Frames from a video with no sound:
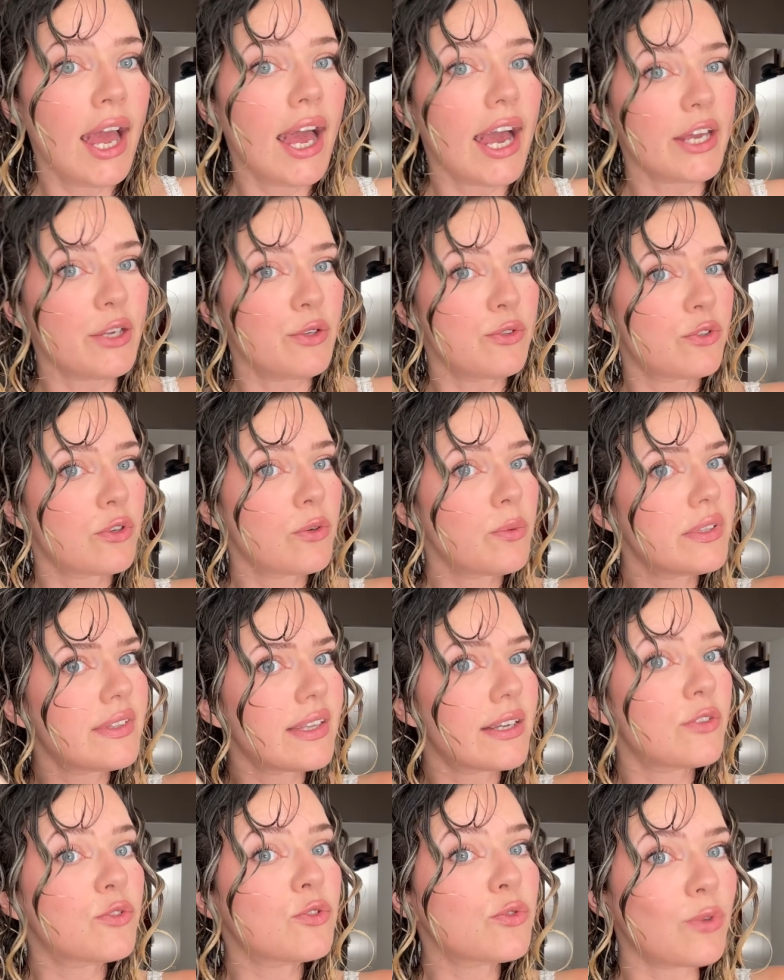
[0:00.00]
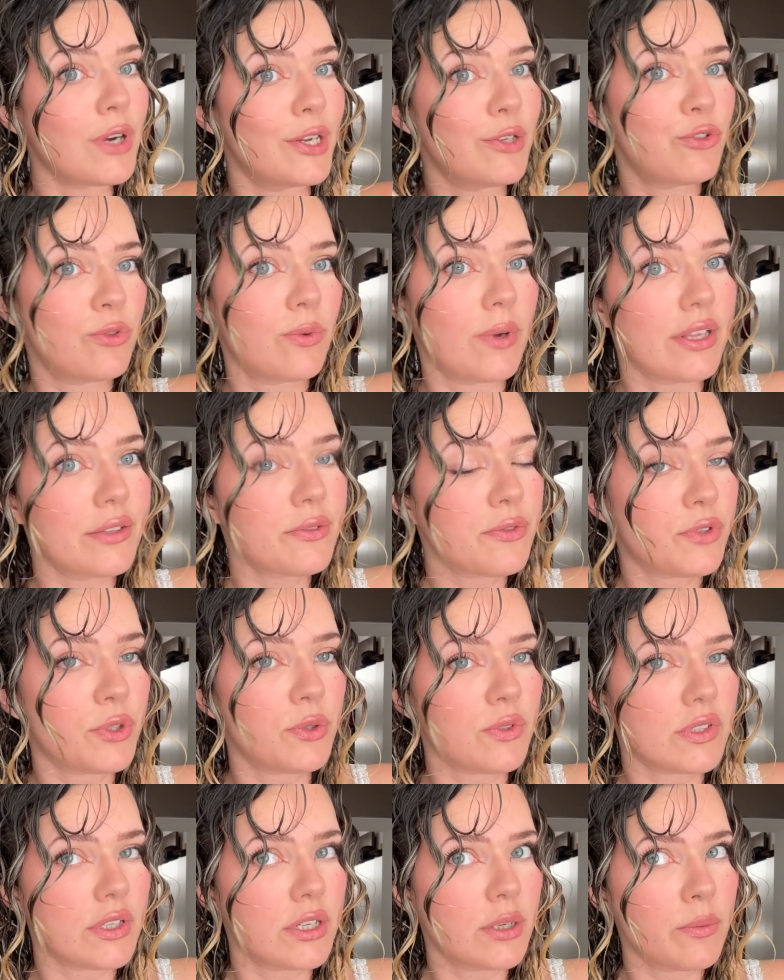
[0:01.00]
I used to always like scrunch while
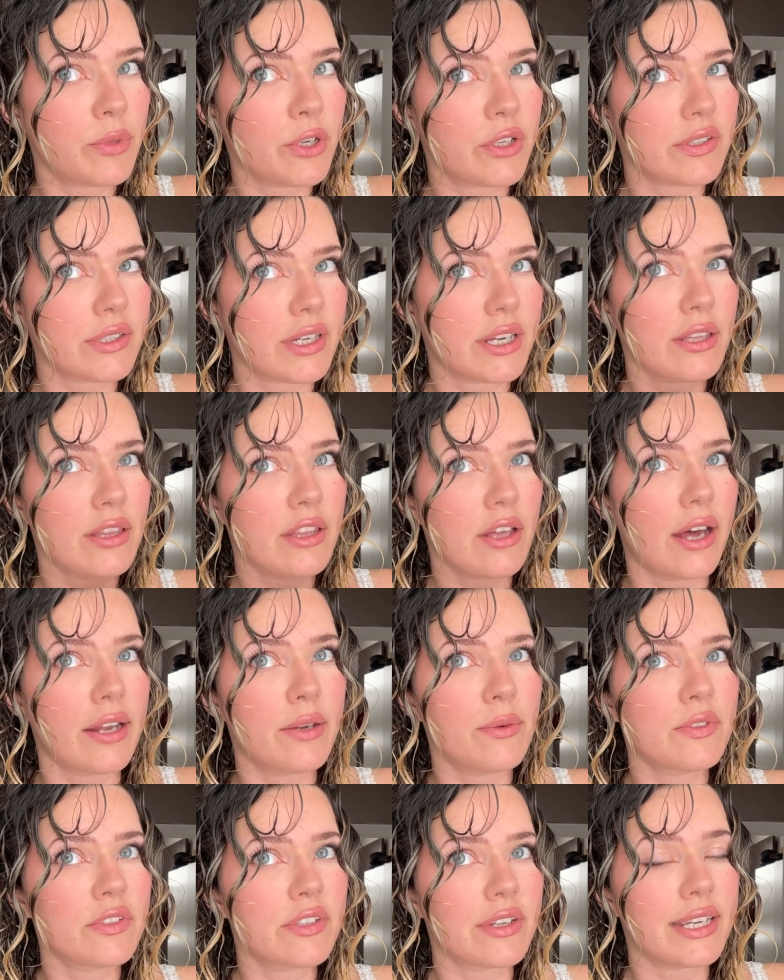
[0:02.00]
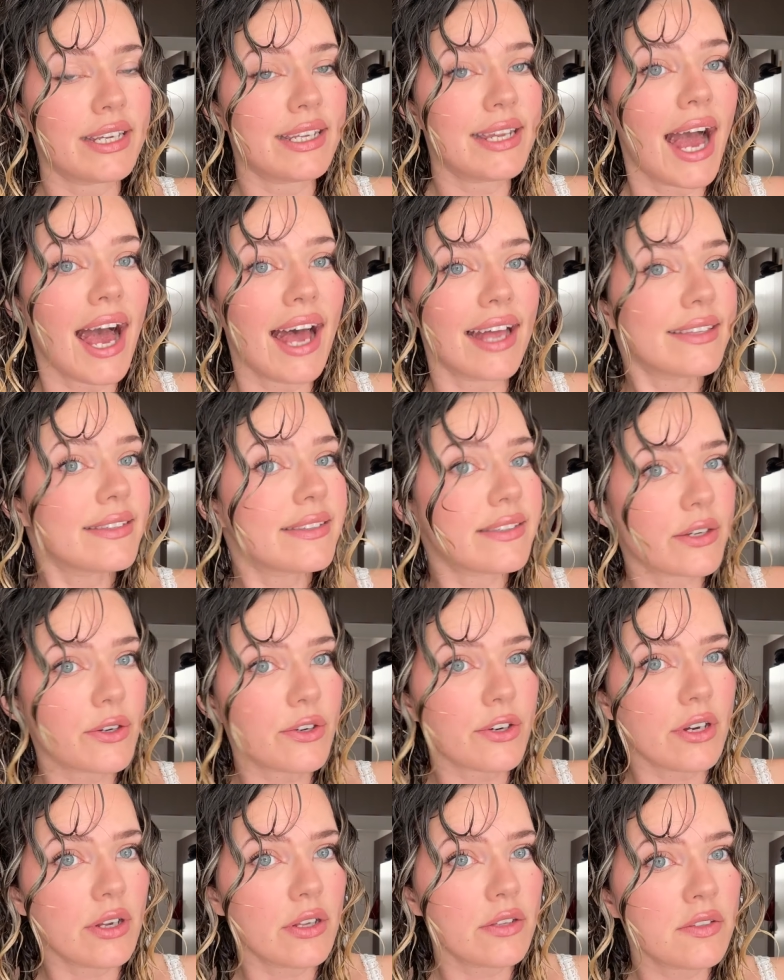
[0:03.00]
diffusing because I thought it was gonna enhance the
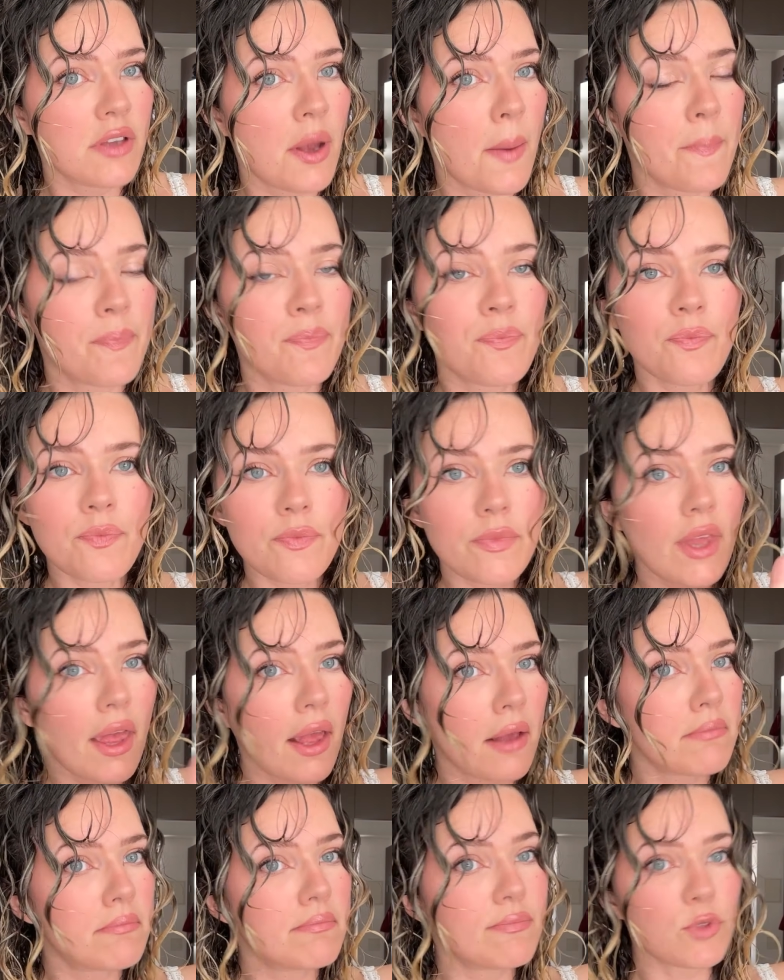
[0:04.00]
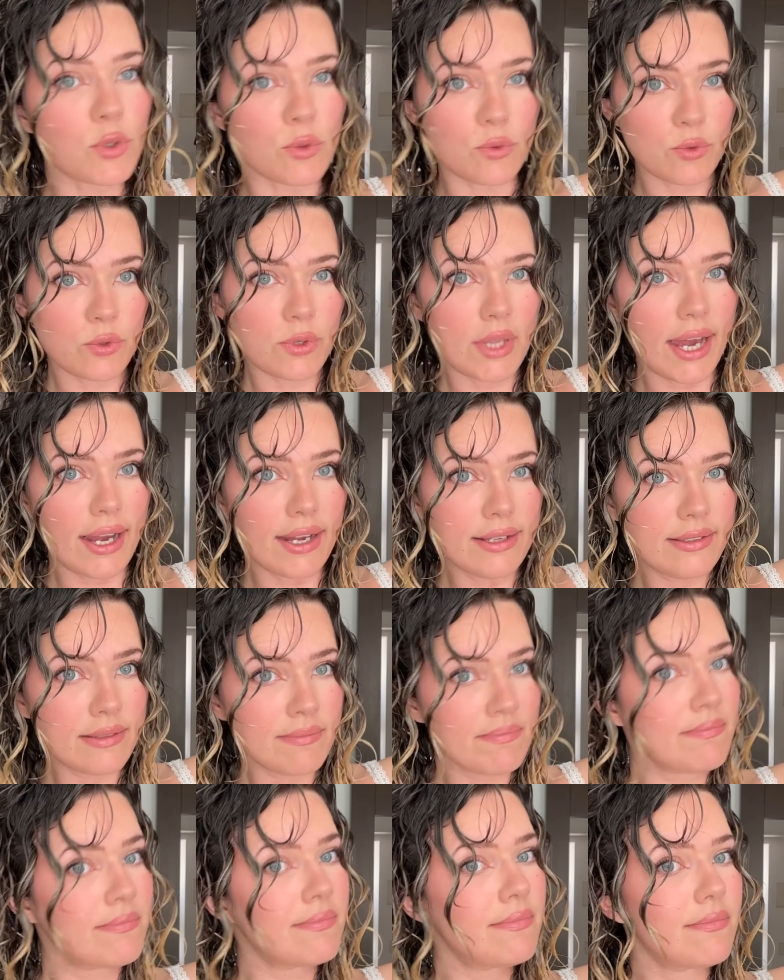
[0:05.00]
curls. Don't do that.
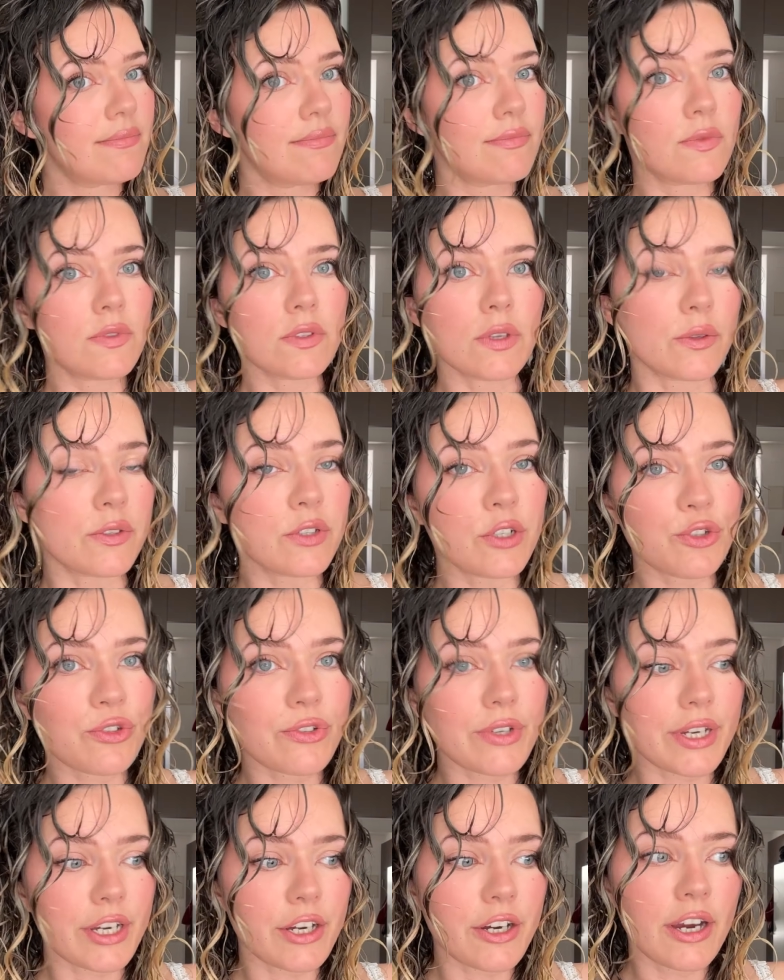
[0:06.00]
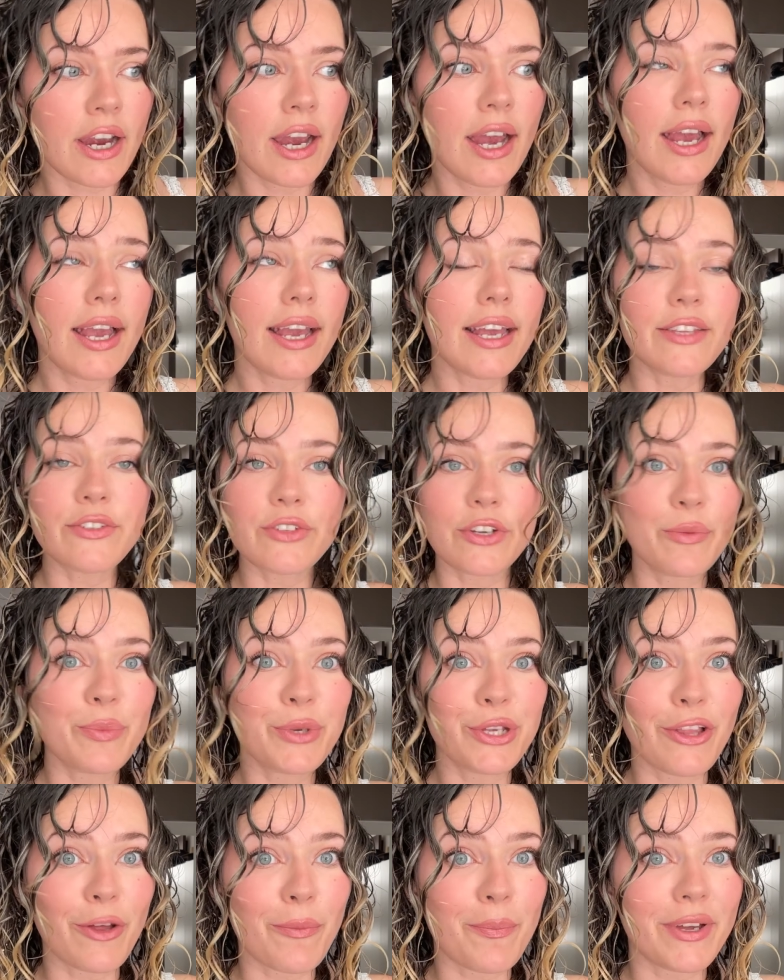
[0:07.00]
Don't touch your hair. It's gonna be a
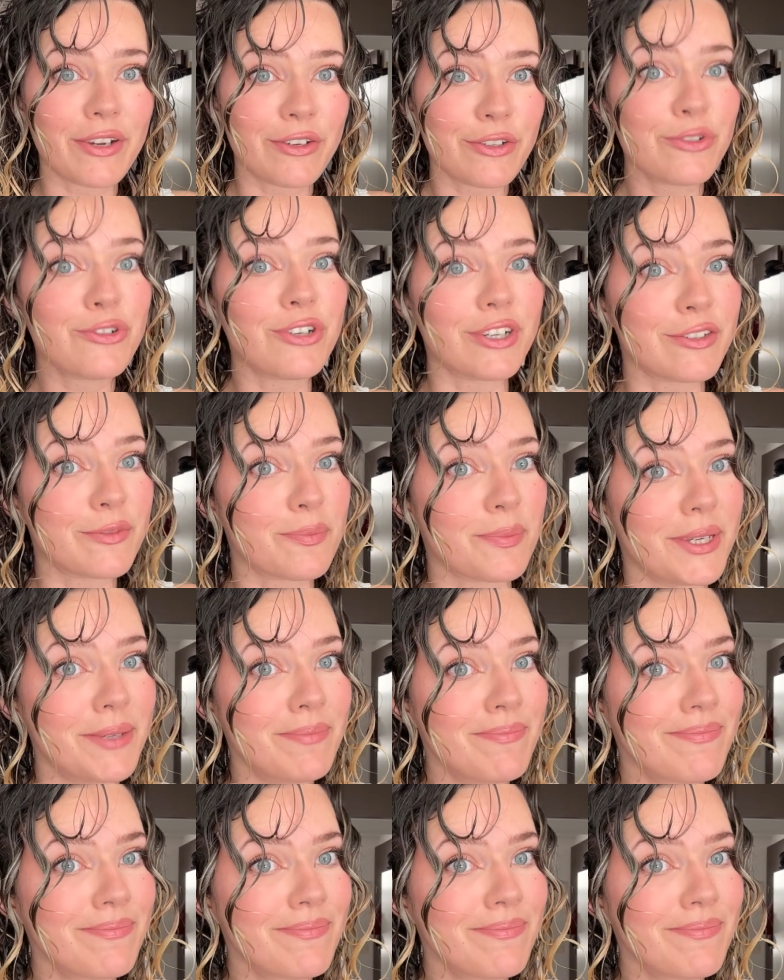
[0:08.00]
lot better, trust me.